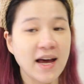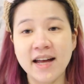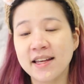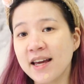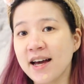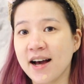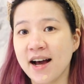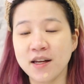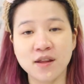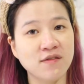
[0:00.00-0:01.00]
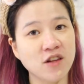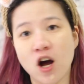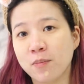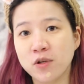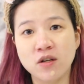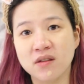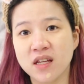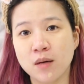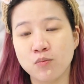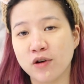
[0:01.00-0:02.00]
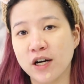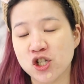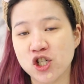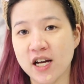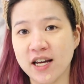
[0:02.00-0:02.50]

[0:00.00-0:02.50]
And yeah, I stopped using a brush.